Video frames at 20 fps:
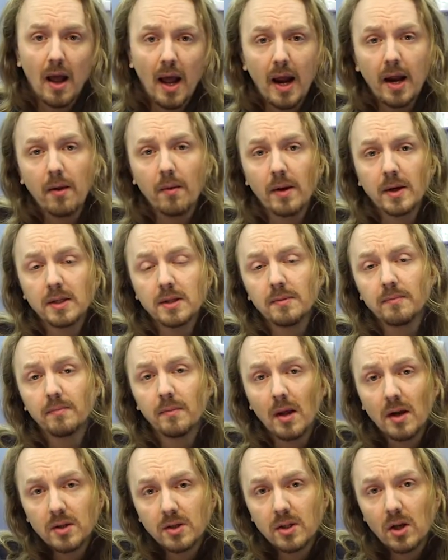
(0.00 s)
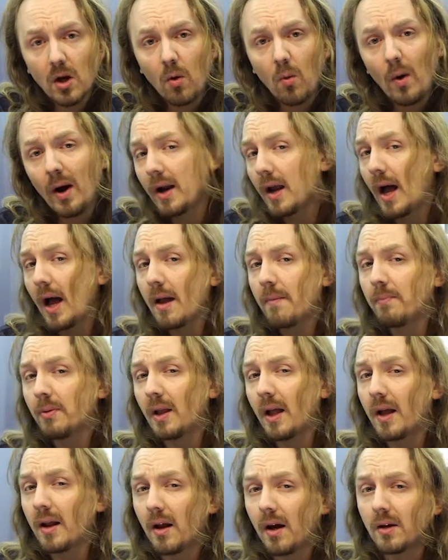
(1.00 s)
Anyways, so what I
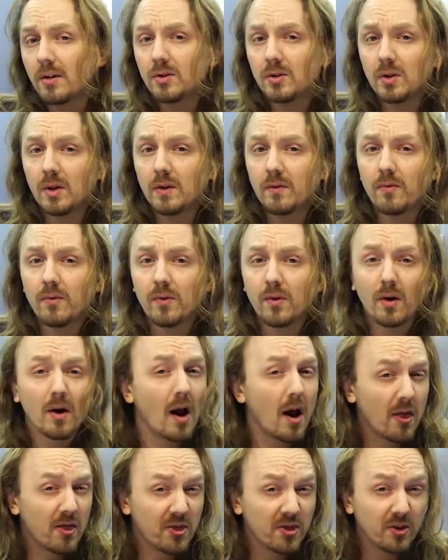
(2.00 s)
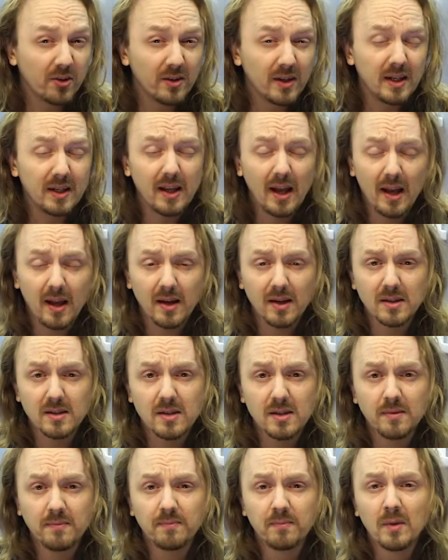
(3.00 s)
plan on doing for 30
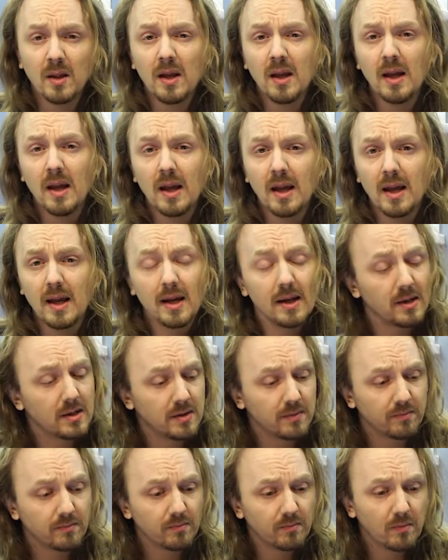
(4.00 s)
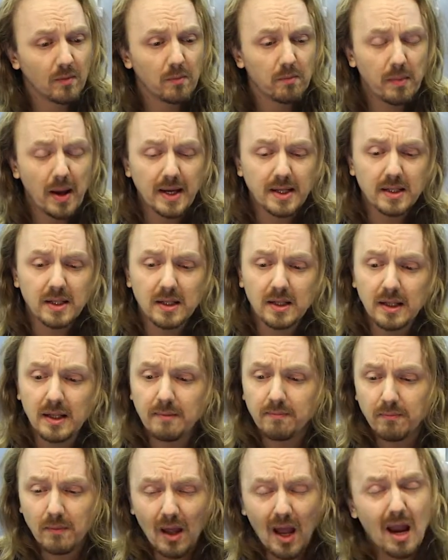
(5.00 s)
days is
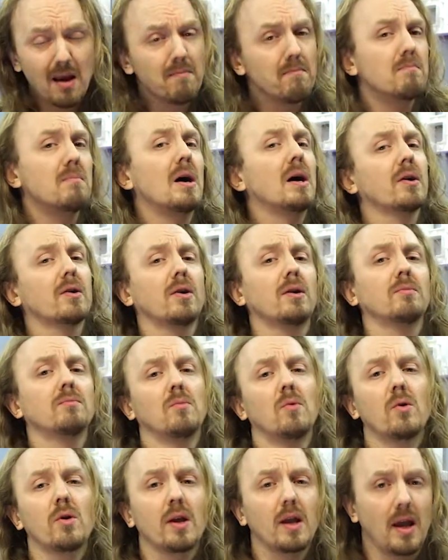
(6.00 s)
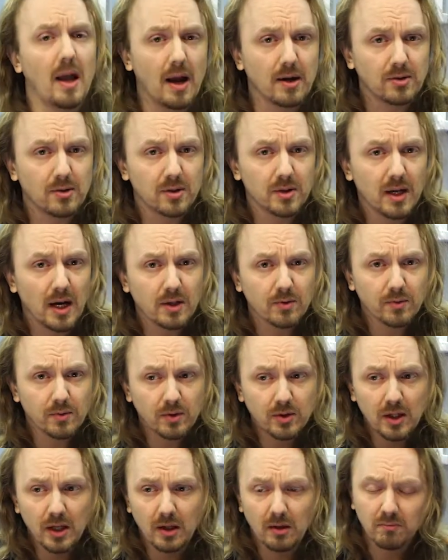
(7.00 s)
basically a moderate morning exercise
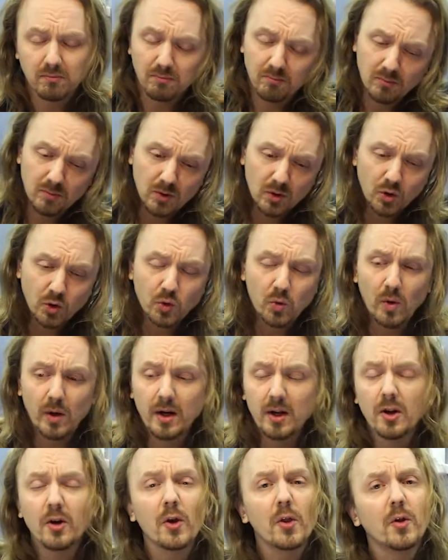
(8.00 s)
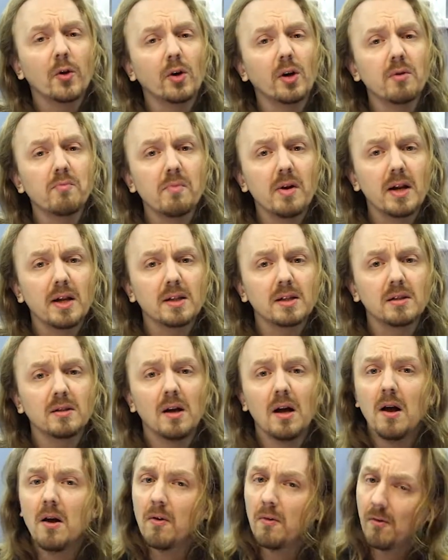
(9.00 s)
routine, 20 to 30 minutes
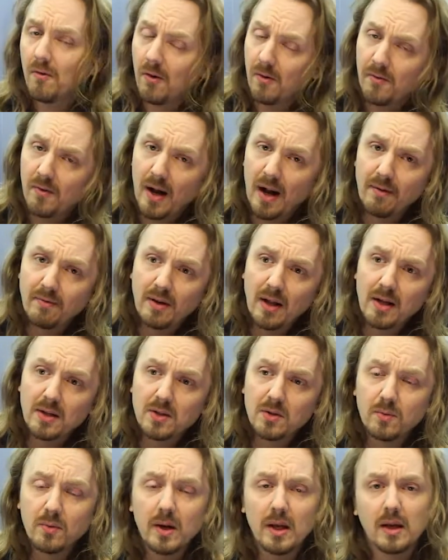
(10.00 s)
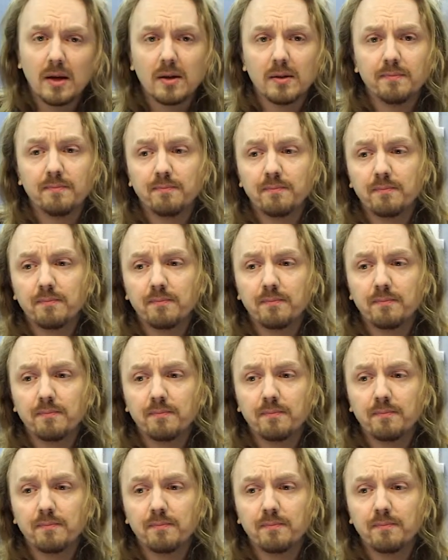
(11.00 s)
for five days a week.